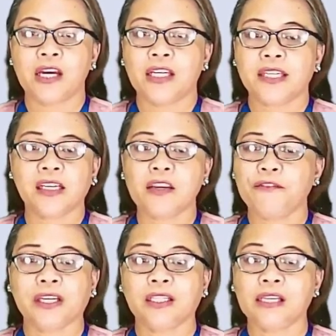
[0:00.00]
is
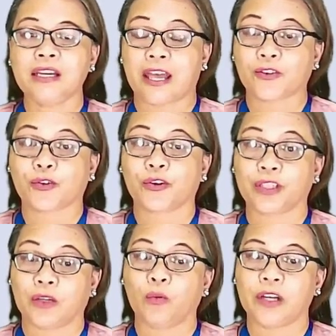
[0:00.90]
significantly lesser
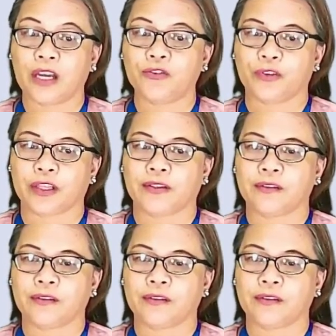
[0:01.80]
than 100.